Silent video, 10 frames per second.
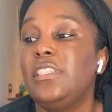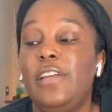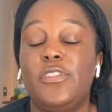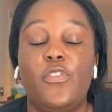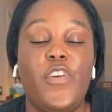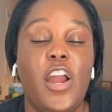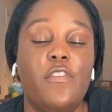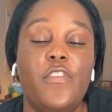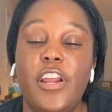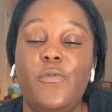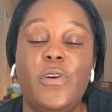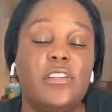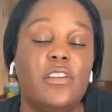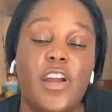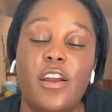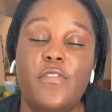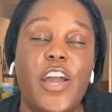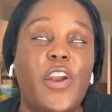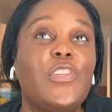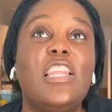said he was a firefighter. He wasn't a
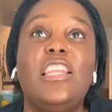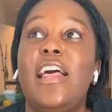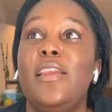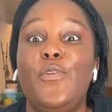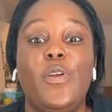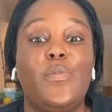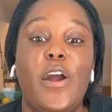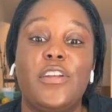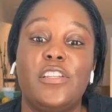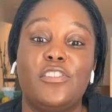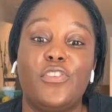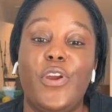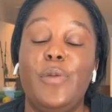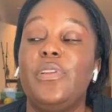firefighter. There's a lot of moving parts of the story.